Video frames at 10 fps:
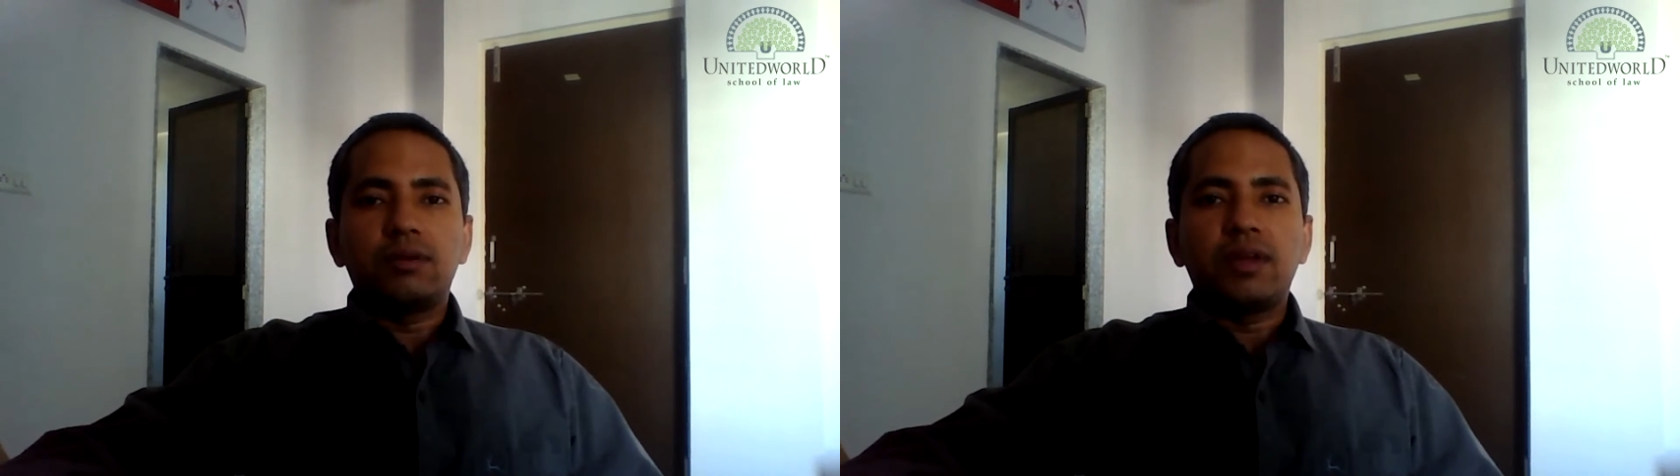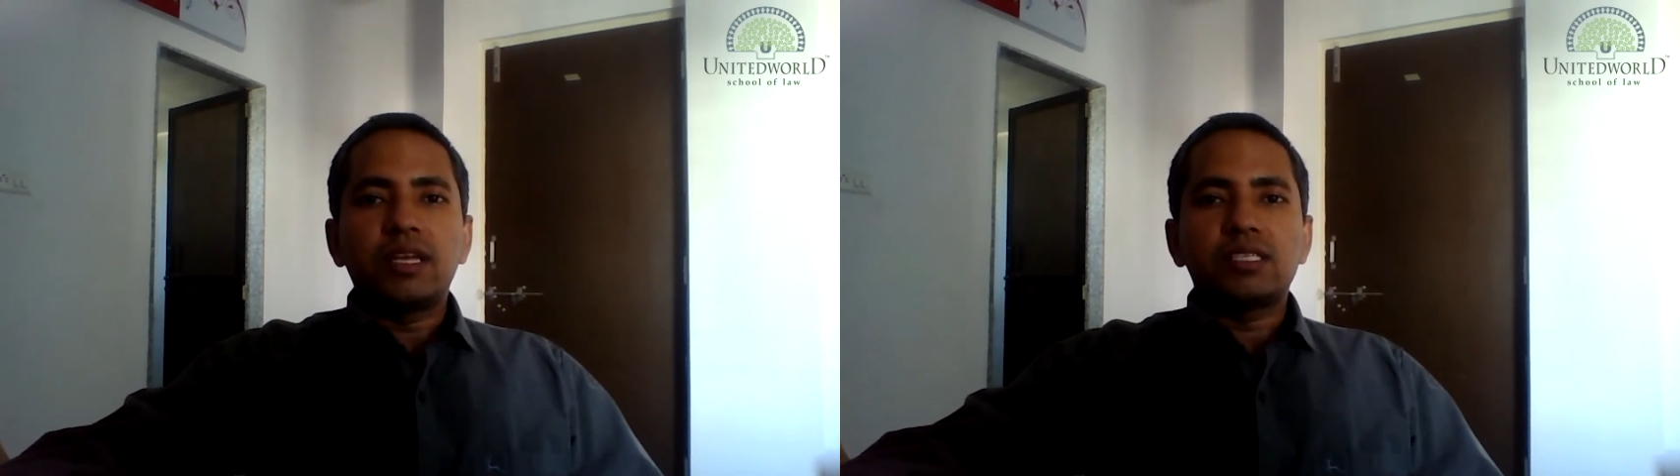
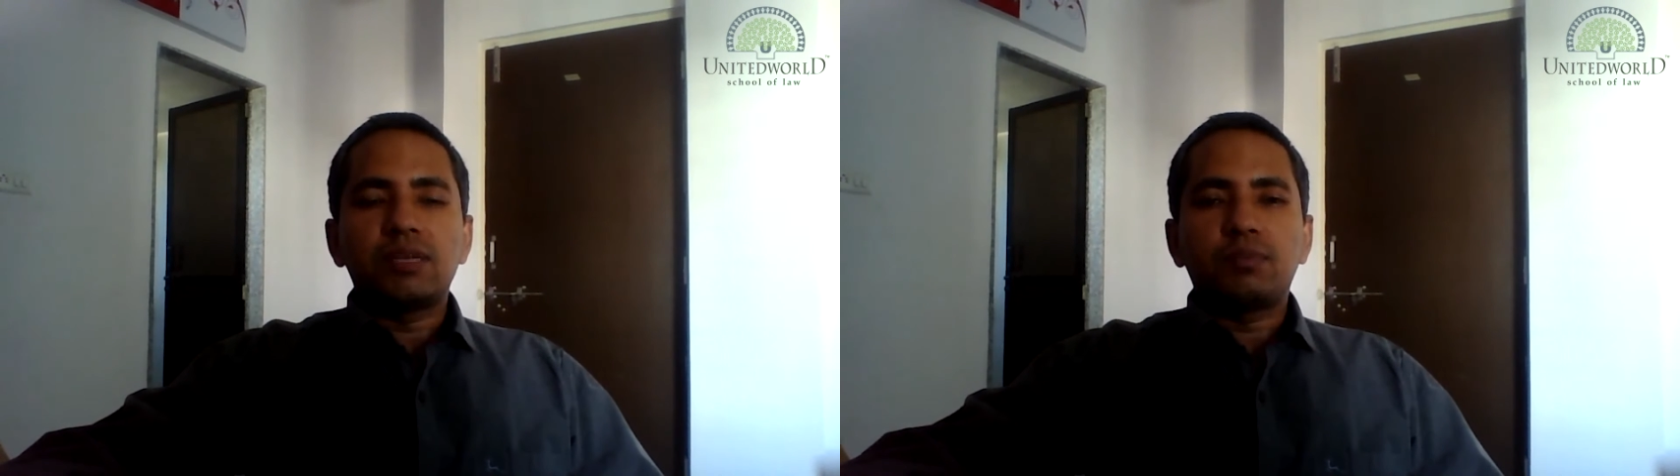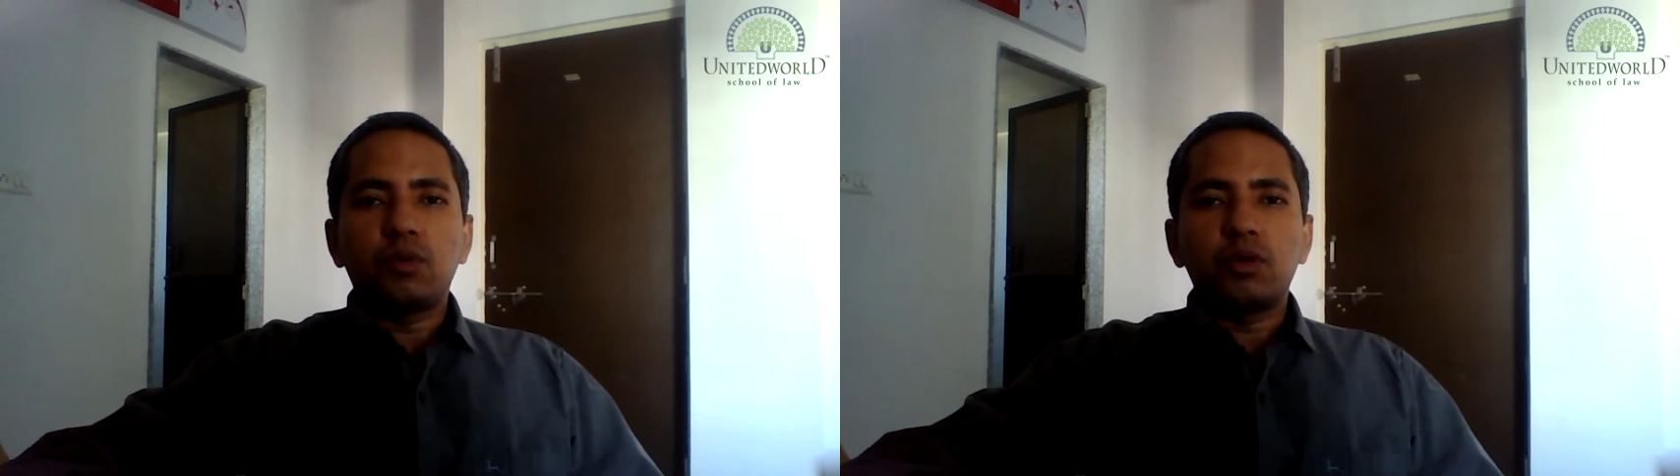various
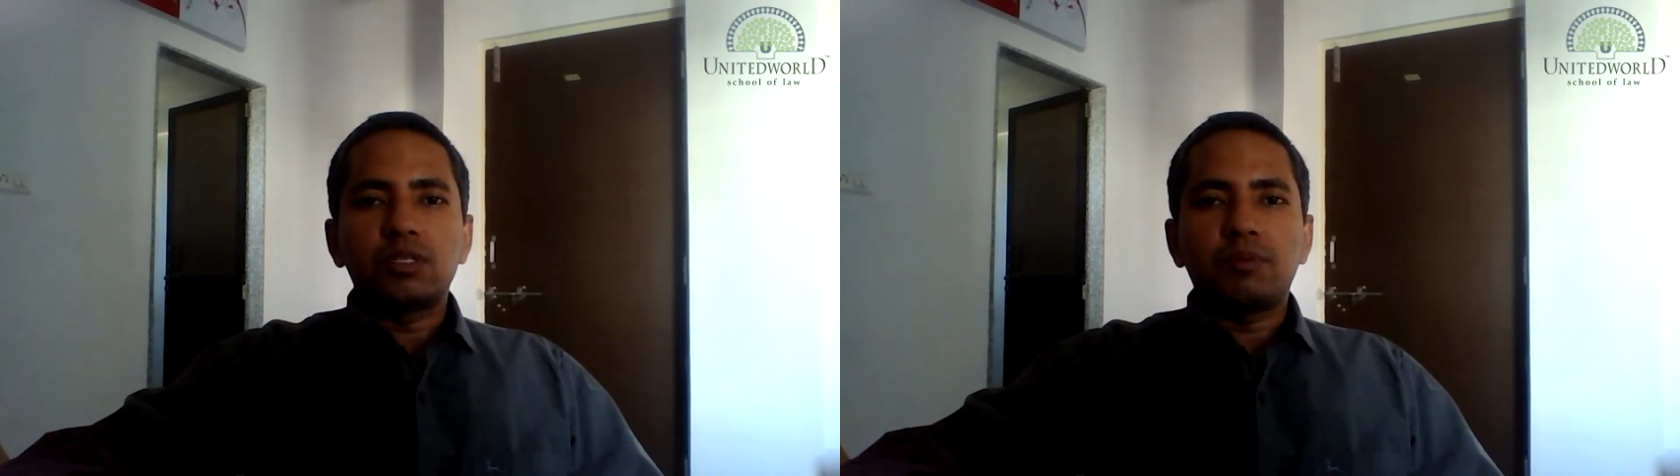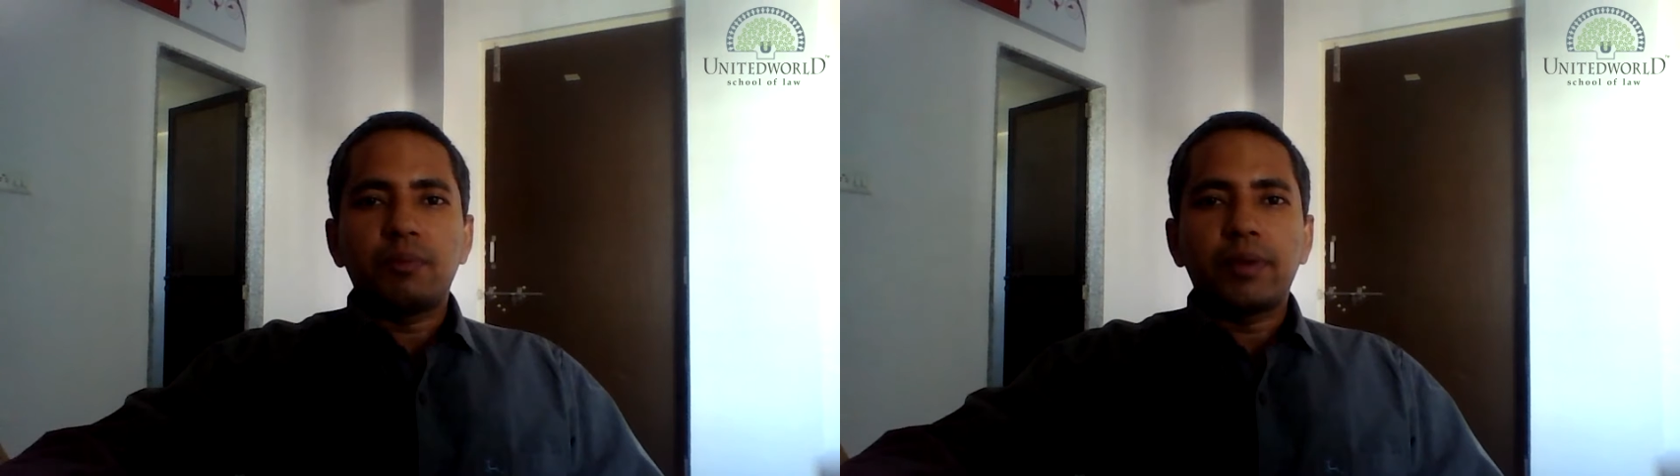
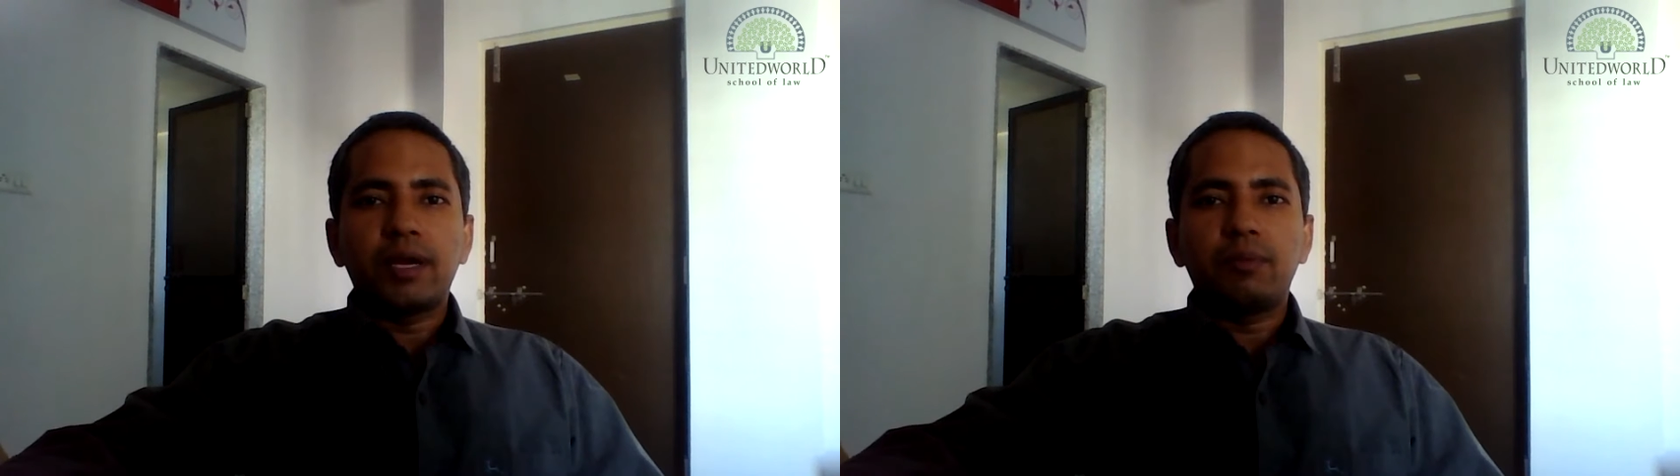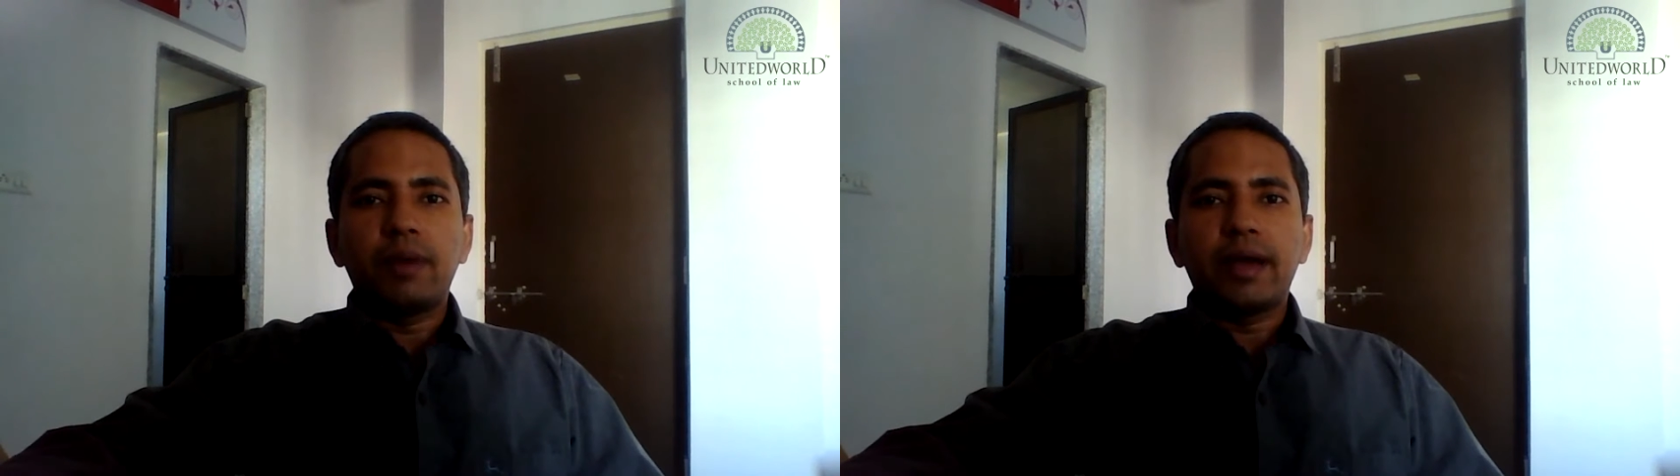reports
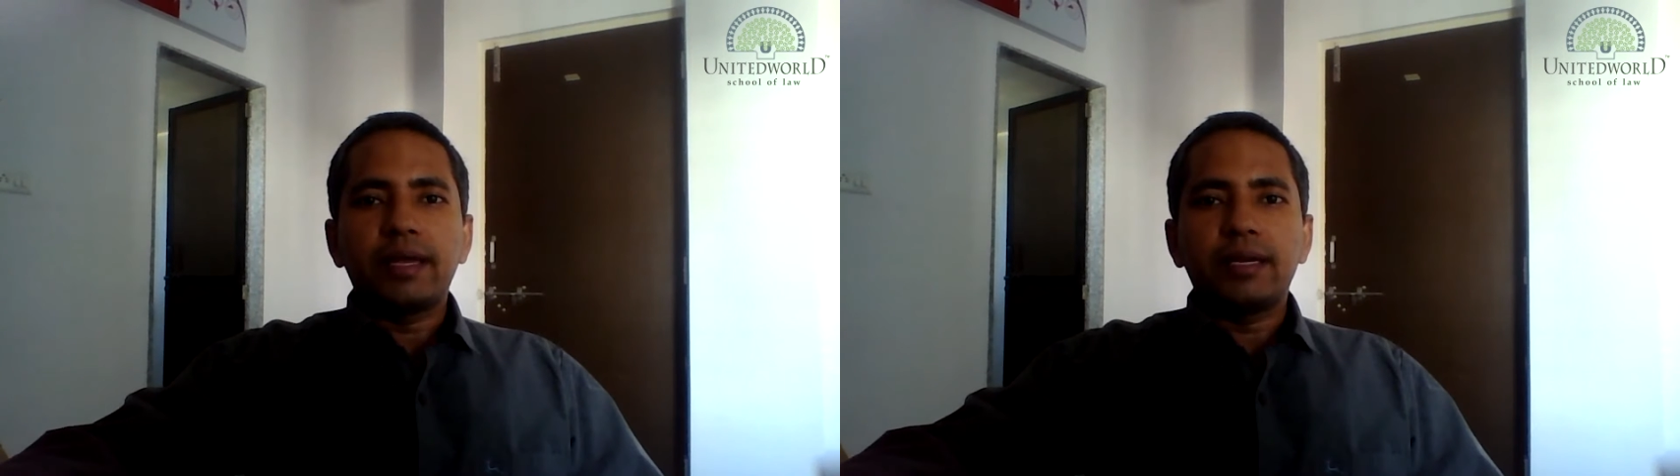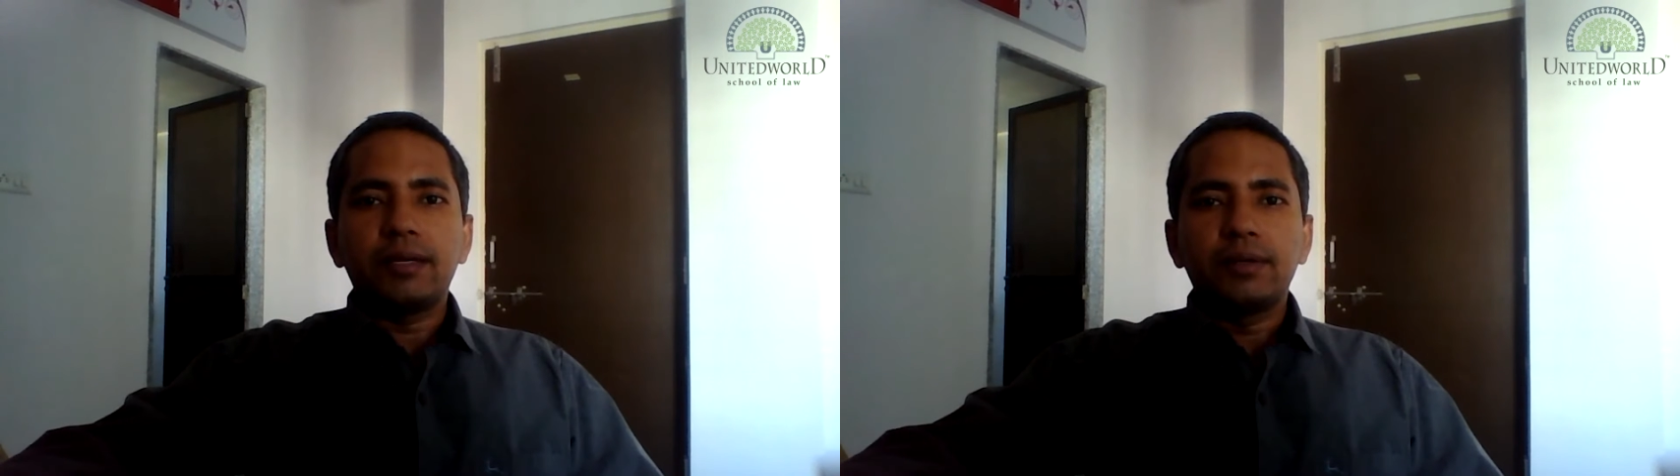prepared by